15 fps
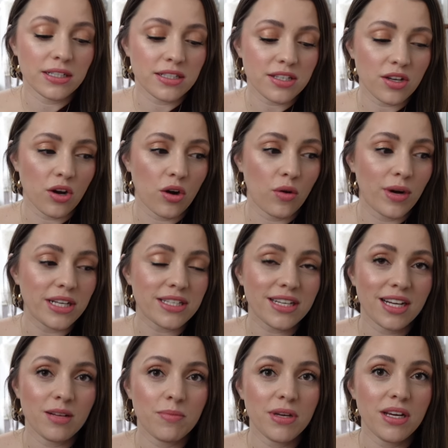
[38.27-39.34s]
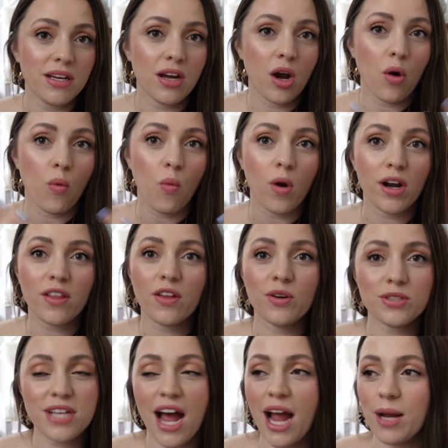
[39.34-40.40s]
So it's gonna be one of
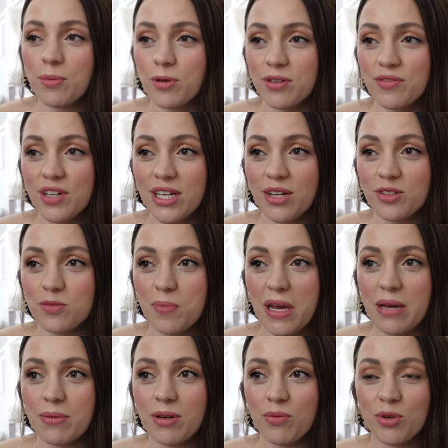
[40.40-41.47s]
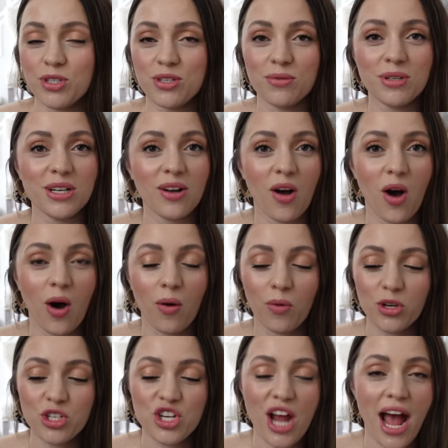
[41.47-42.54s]
those hybrid videos, baby. We're doing it all. We're
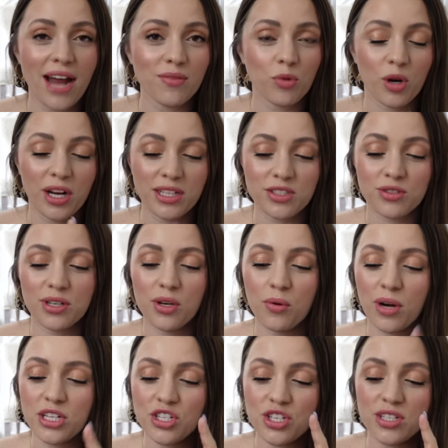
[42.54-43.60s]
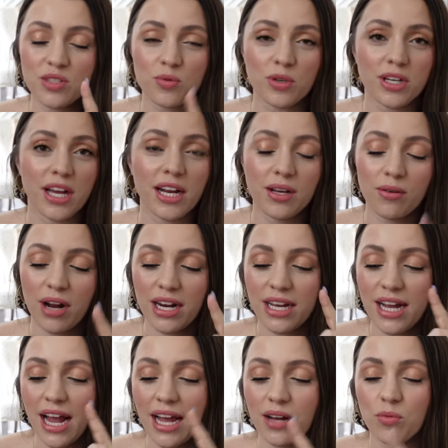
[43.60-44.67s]
chatting, we're answering questions, we're getting
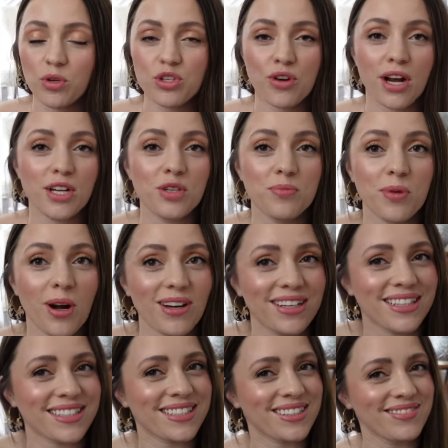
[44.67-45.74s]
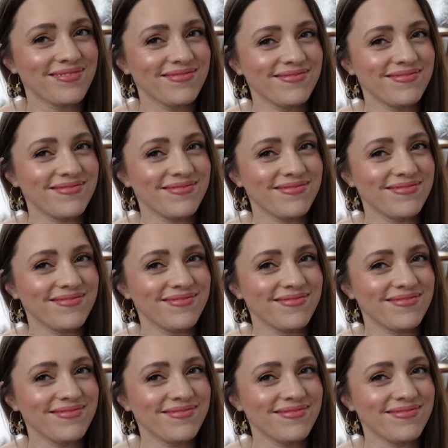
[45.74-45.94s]
ready, and we're trying new products.